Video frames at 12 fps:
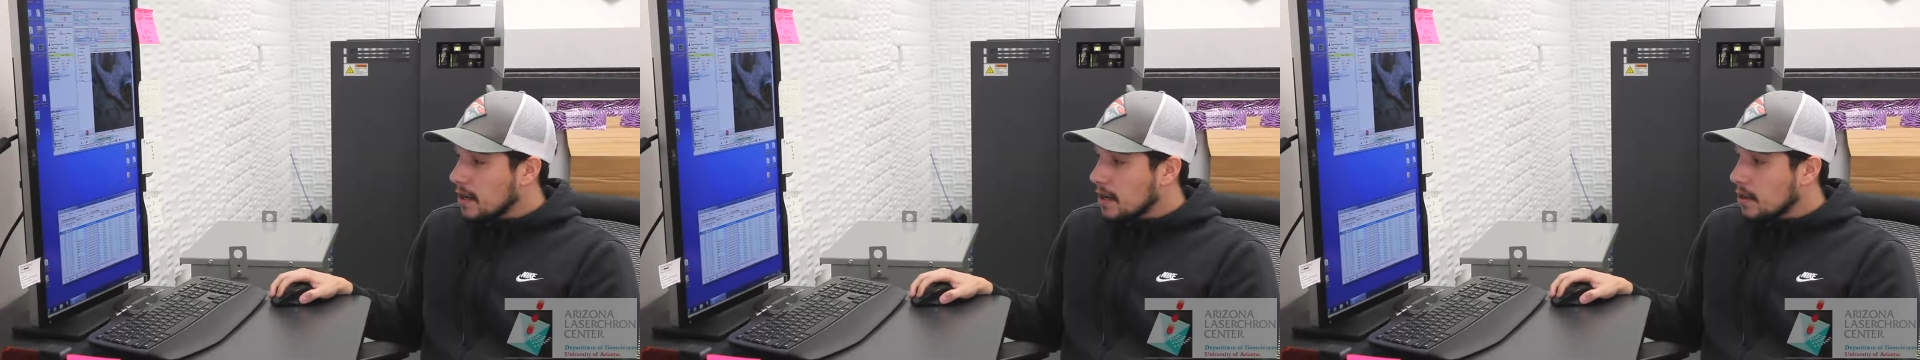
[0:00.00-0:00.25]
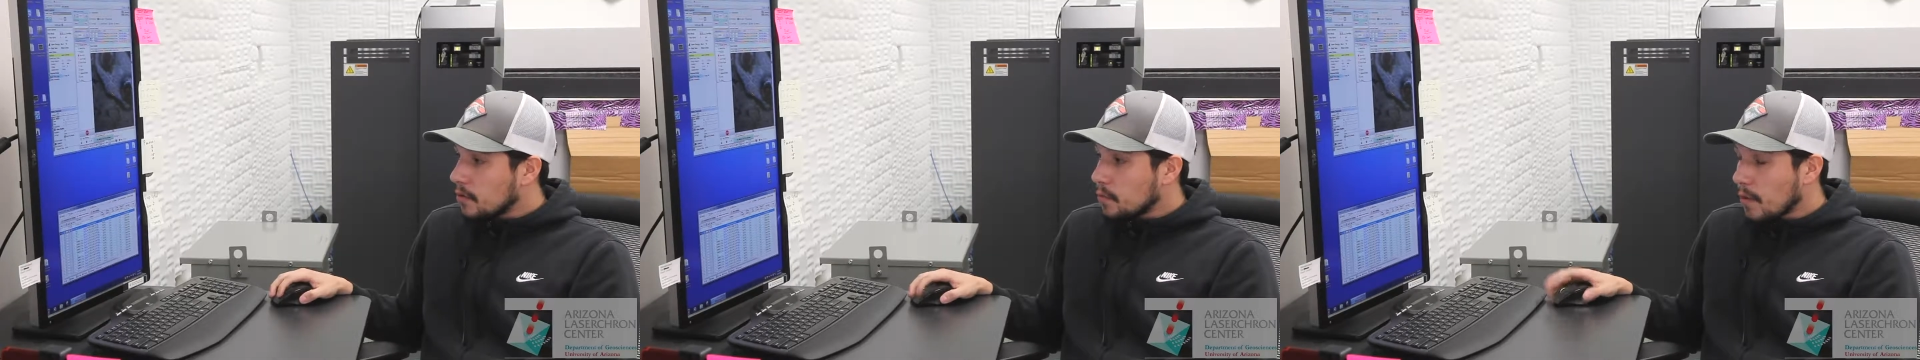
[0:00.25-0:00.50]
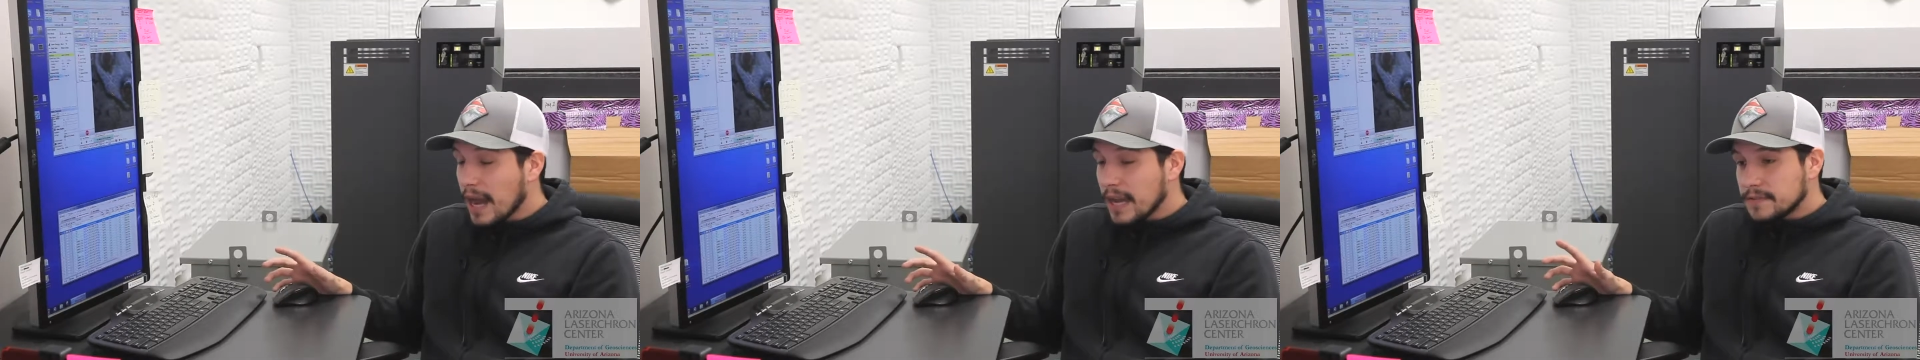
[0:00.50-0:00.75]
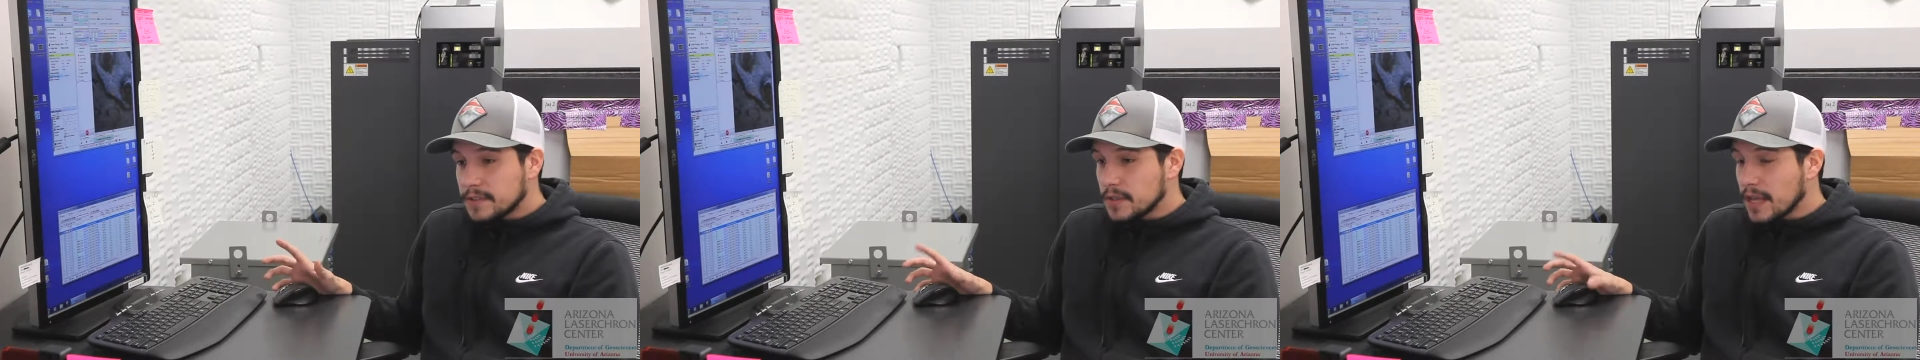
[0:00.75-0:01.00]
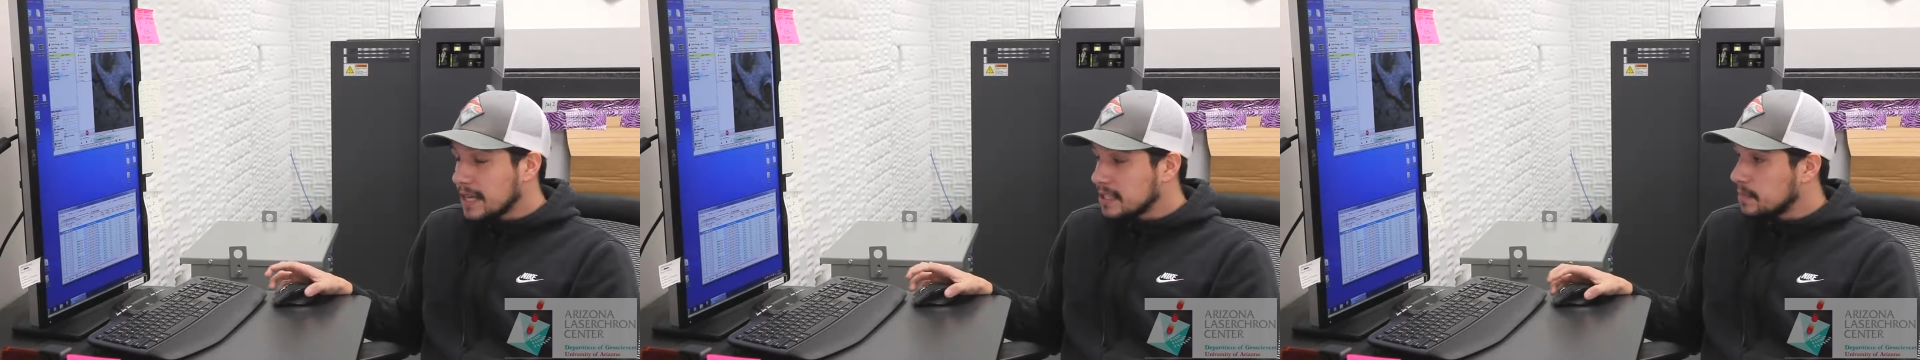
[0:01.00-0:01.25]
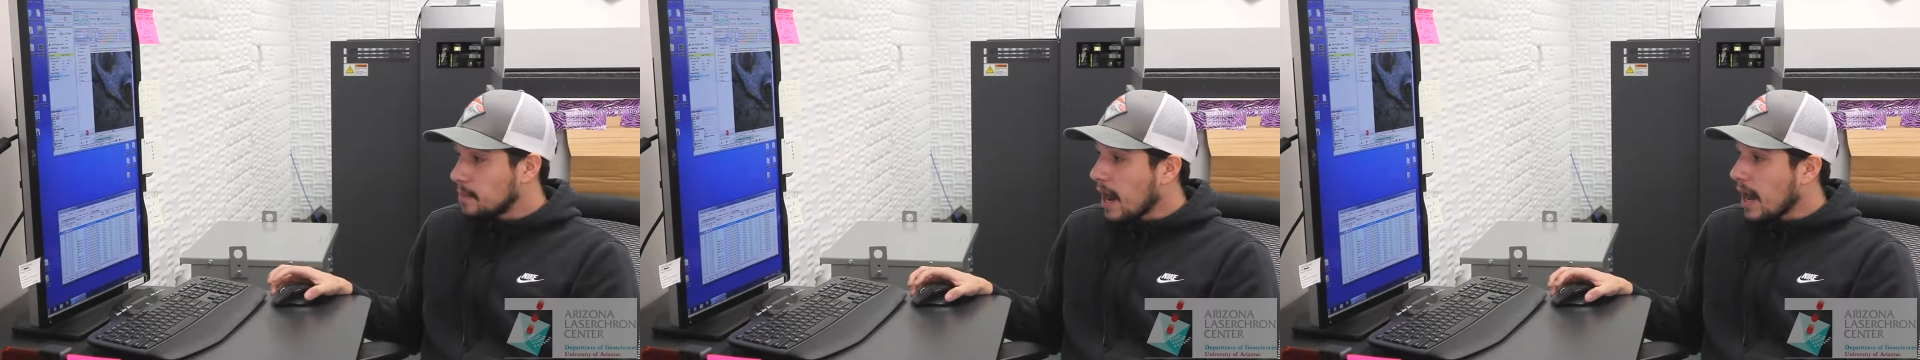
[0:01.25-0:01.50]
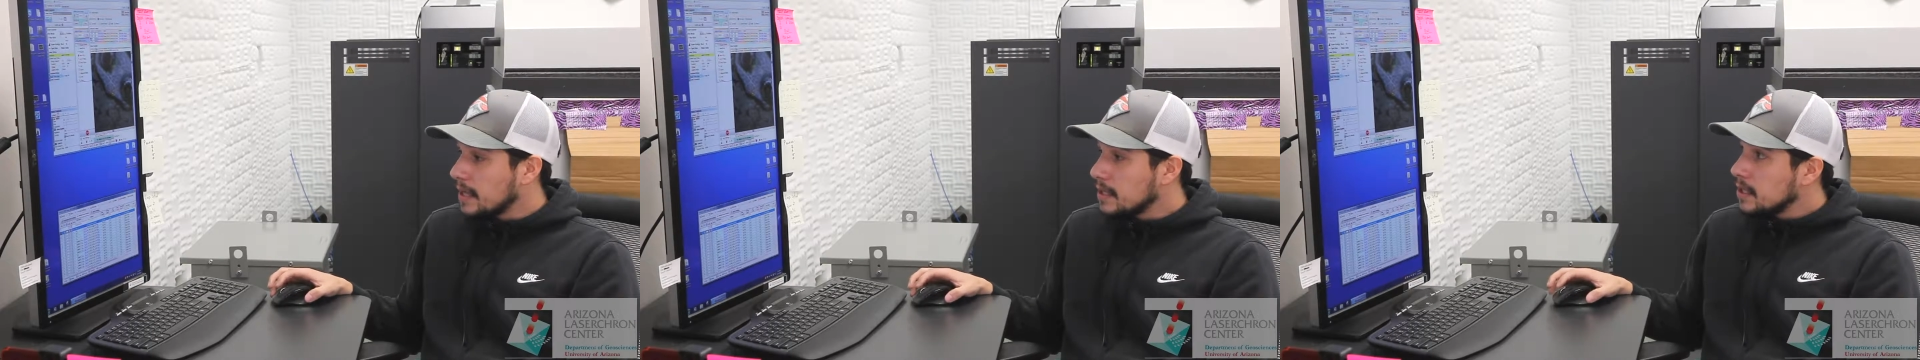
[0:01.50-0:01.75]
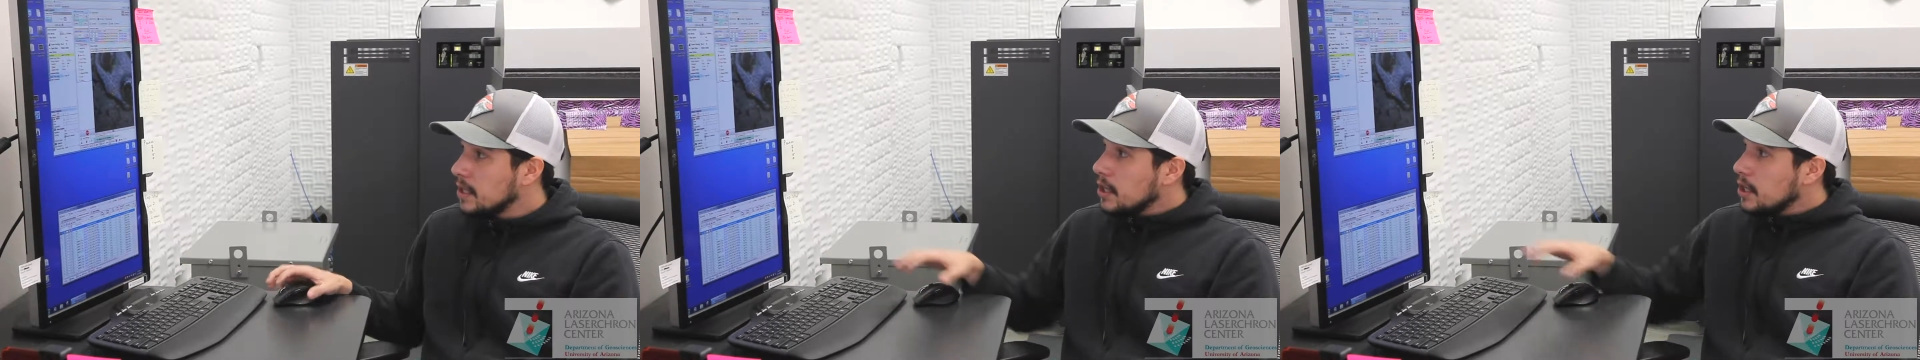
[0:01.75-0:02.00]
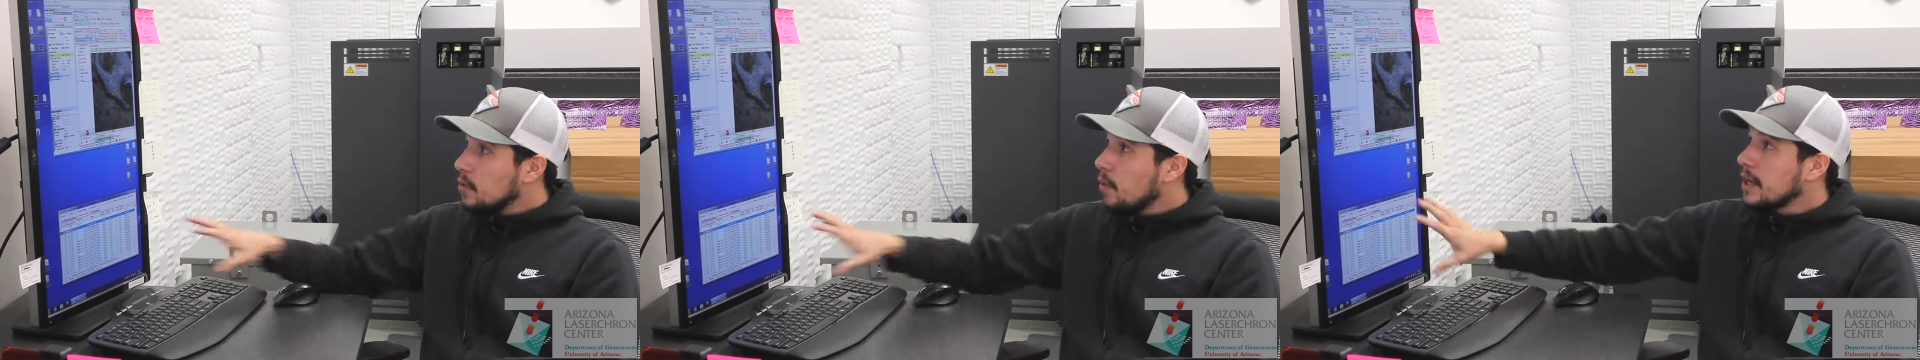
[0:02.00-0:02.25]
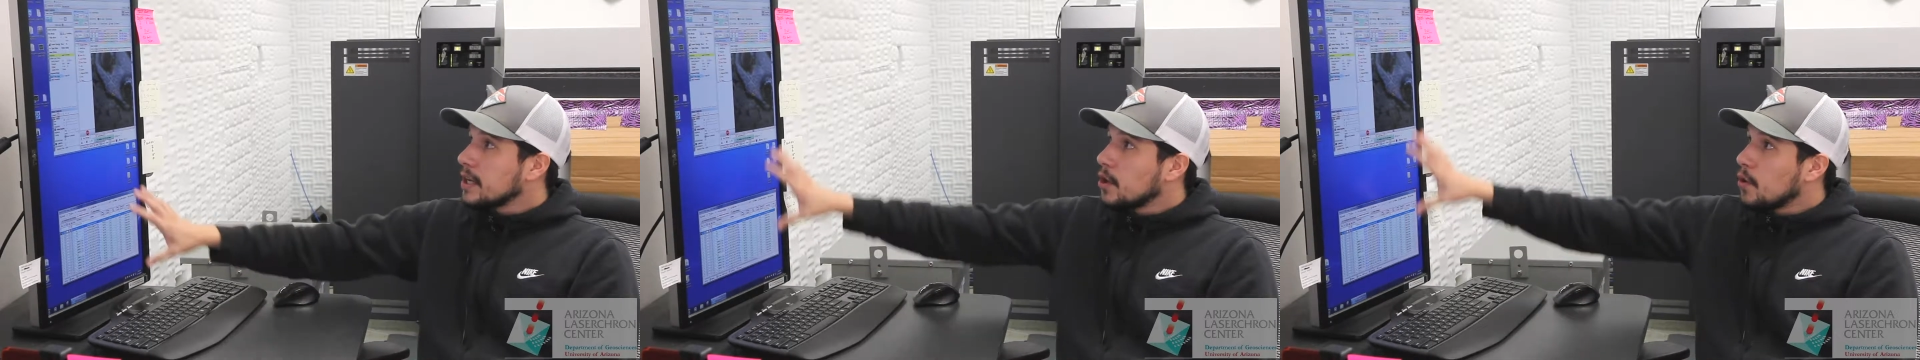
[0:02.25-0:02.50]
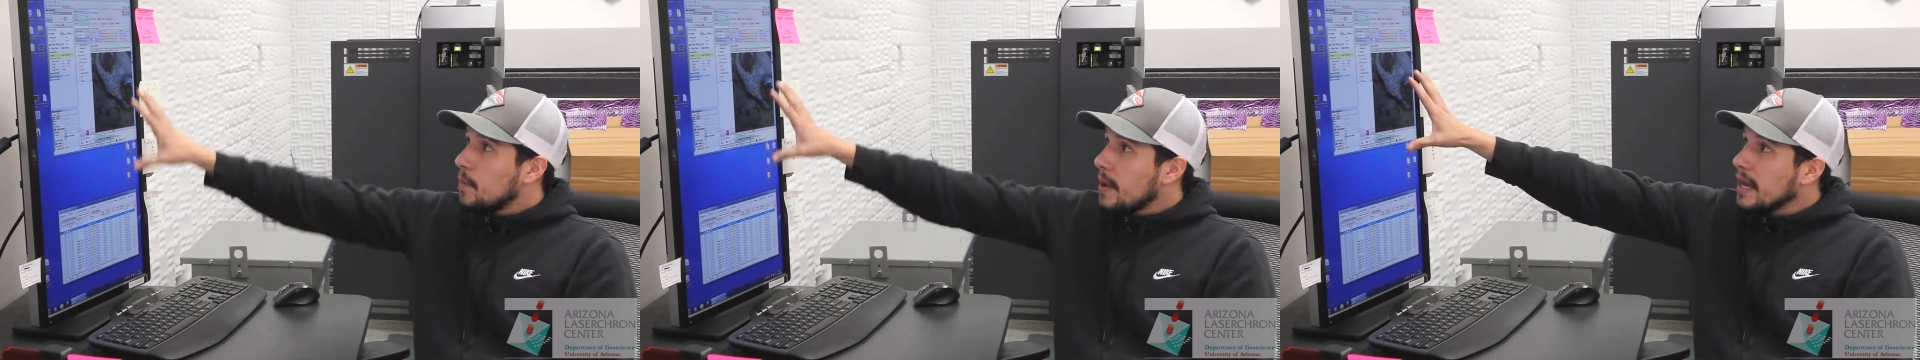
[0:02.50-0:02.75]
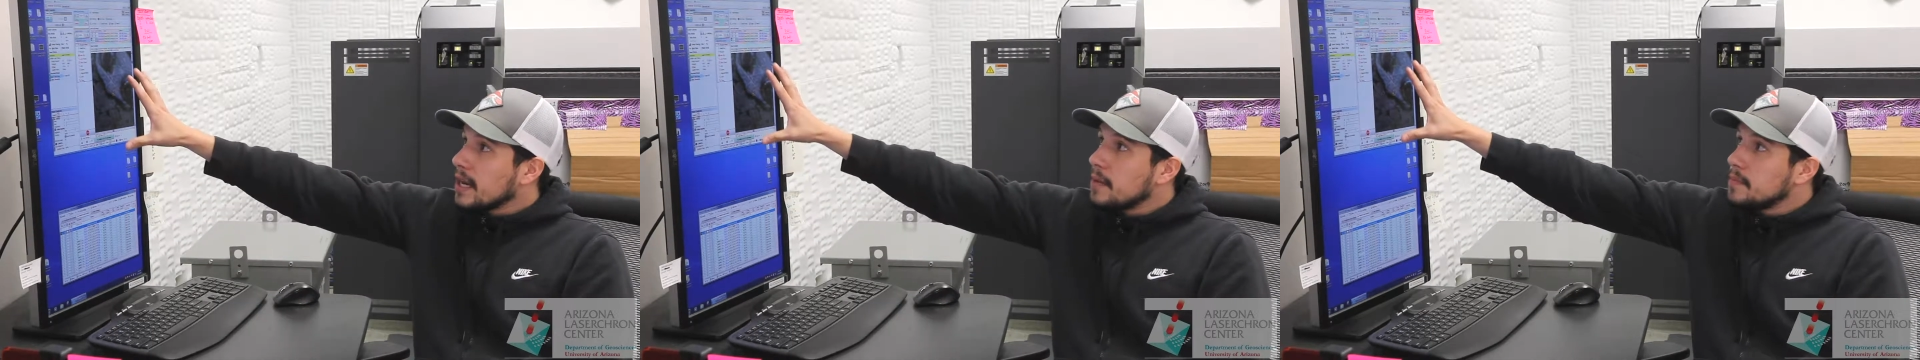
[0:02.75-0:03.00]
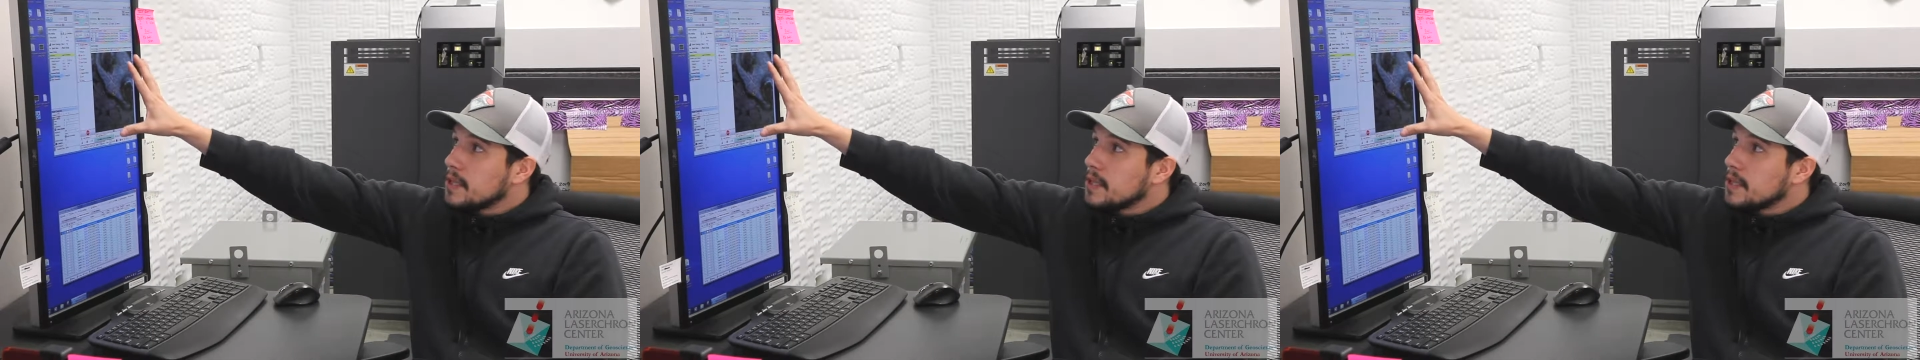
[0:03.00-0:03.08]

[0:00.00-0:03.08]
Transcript: arrived to that spot, you want to go back up